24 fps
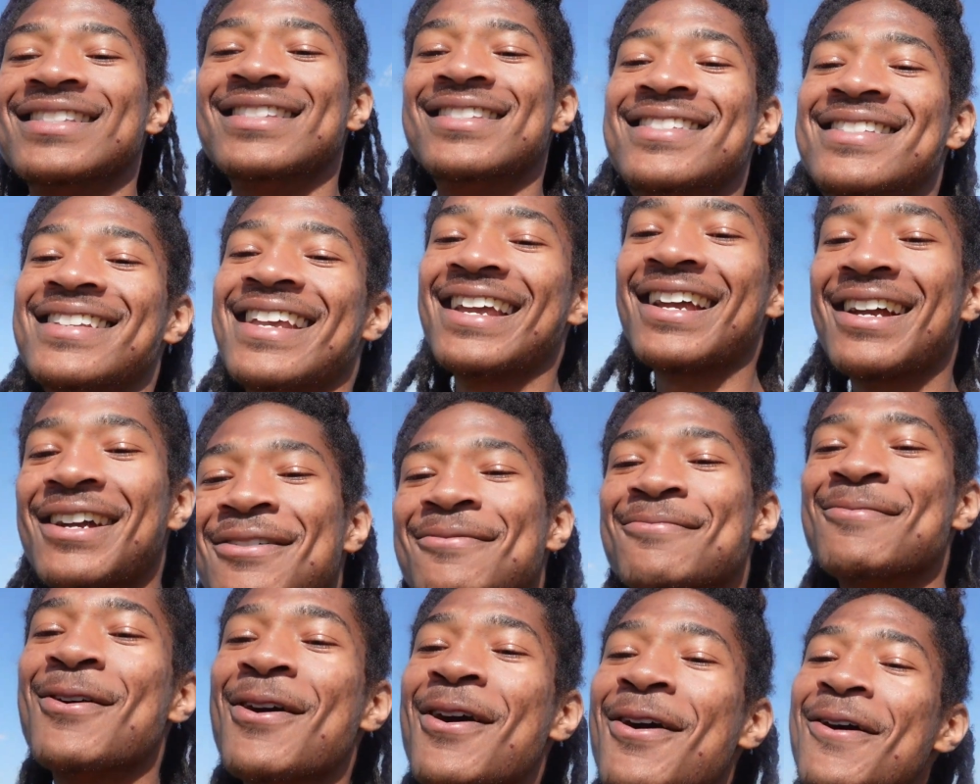Take him
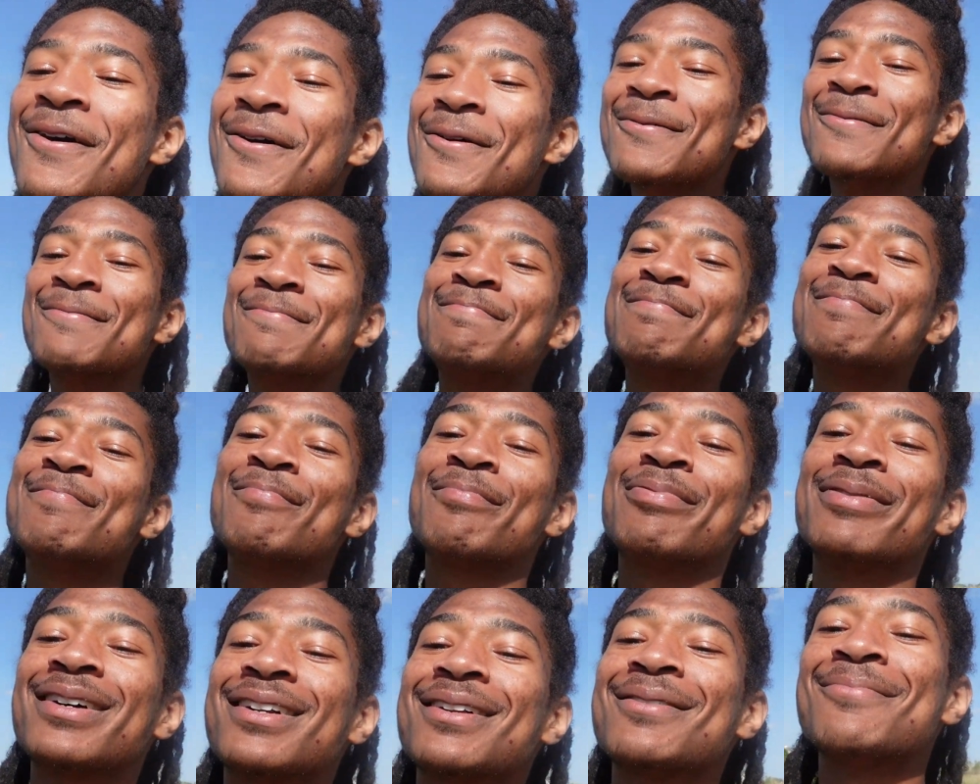home,
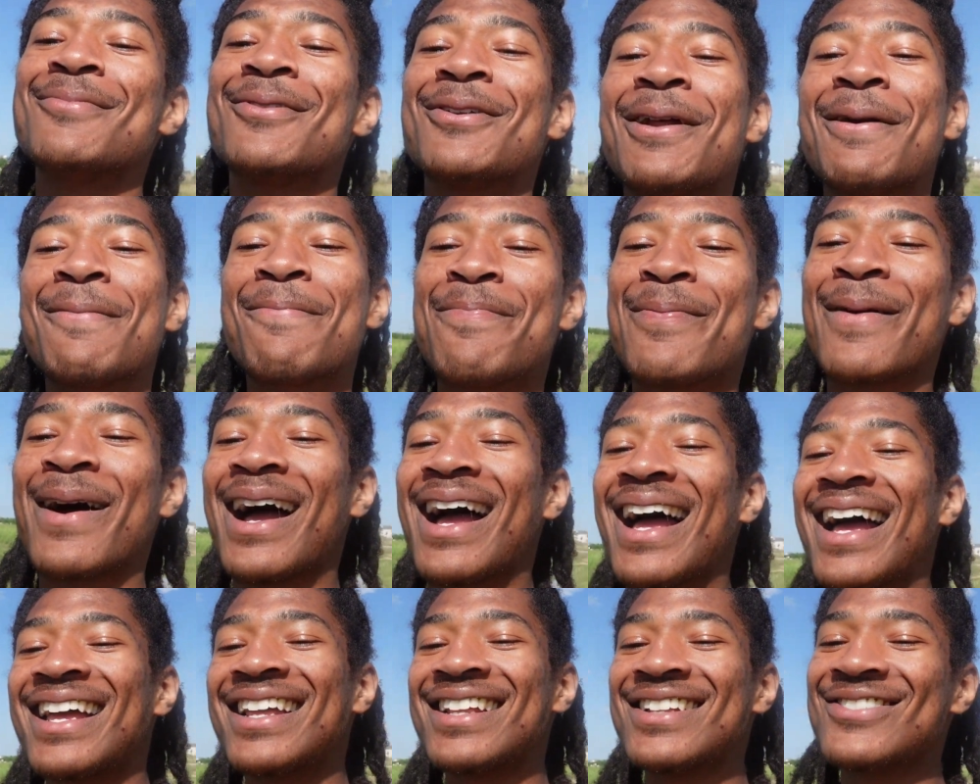put him on a
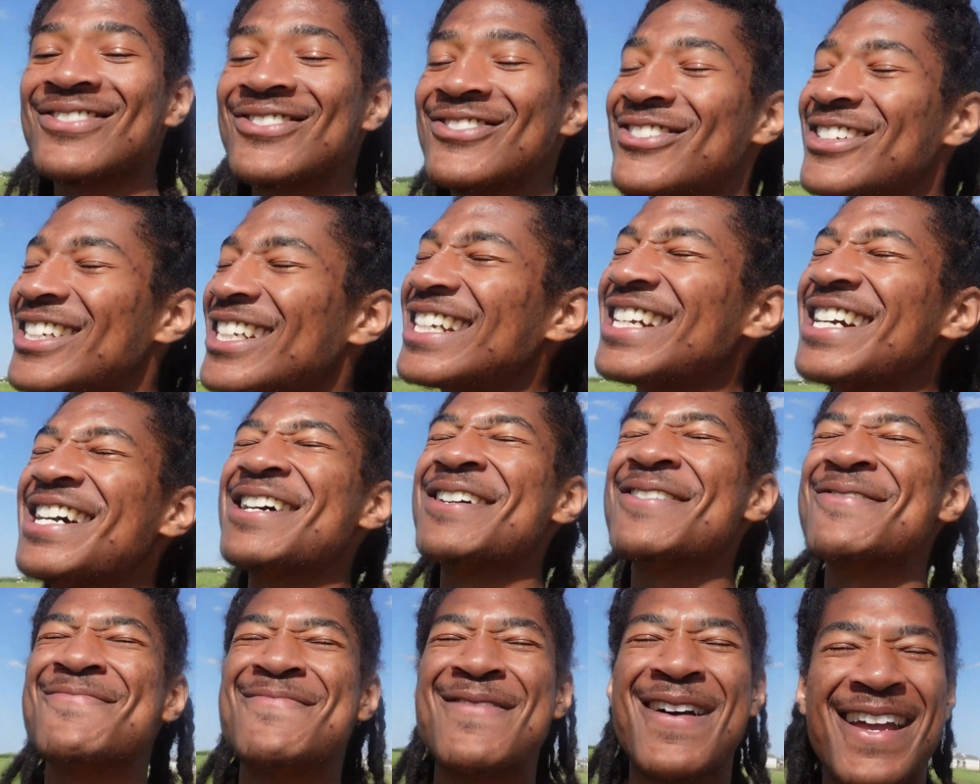pot. We
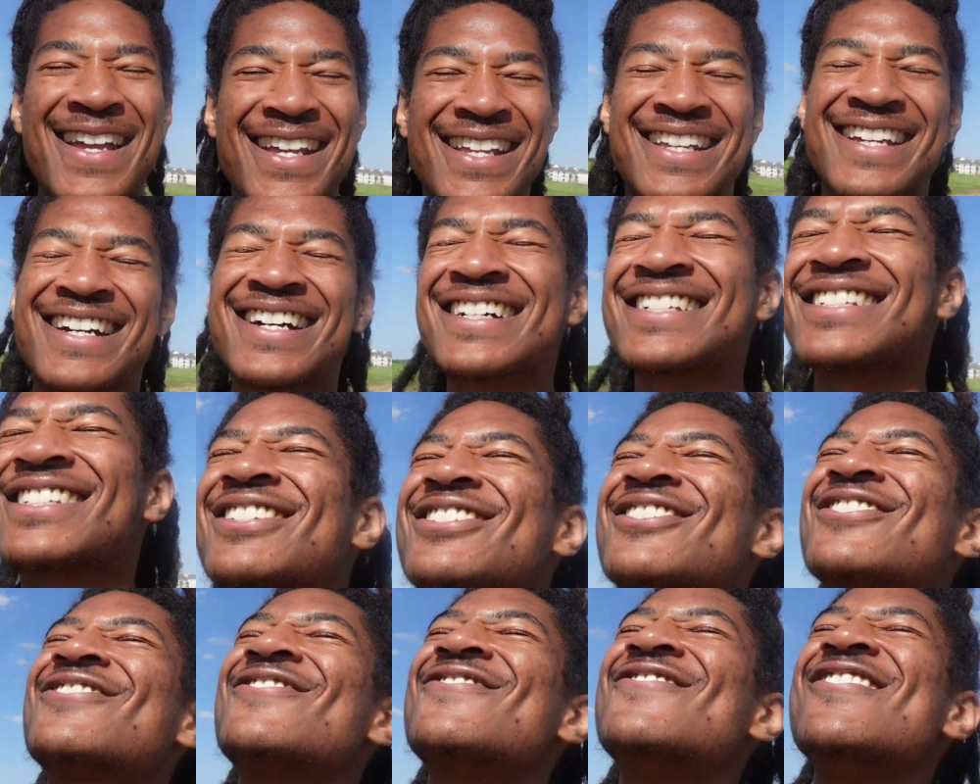gonna make us
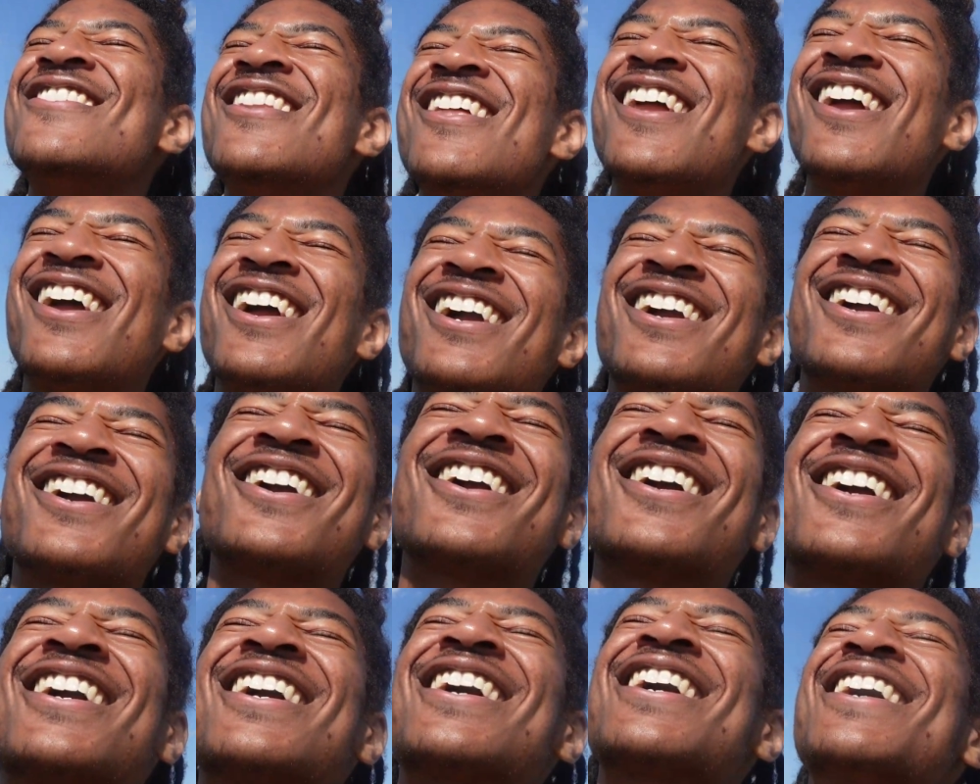some
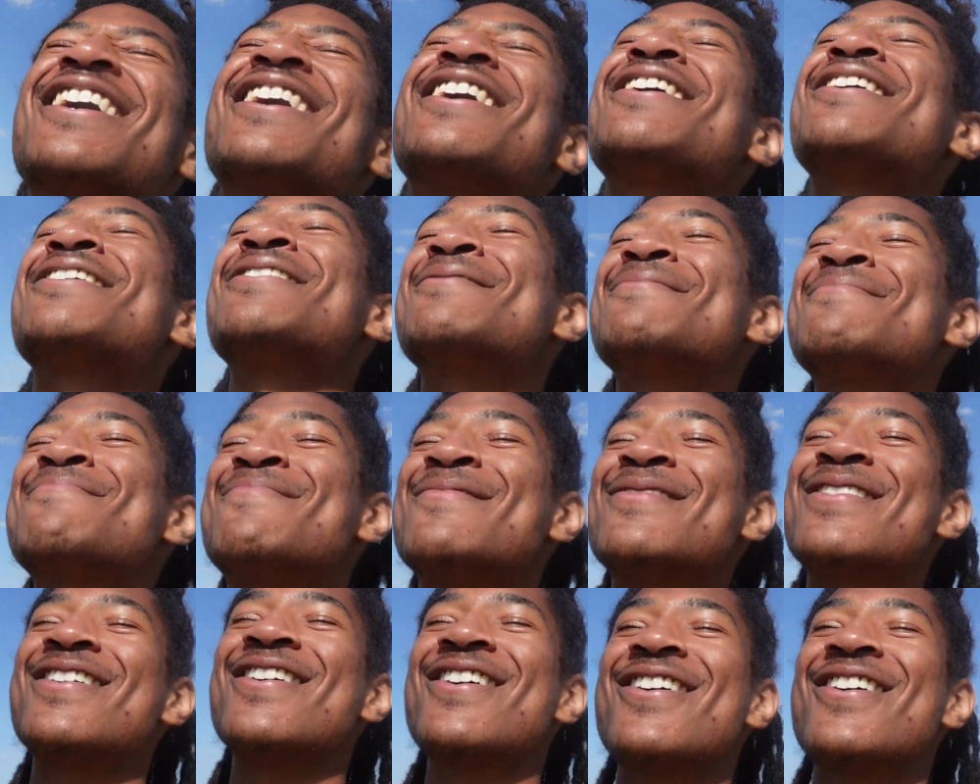nigga gumbo.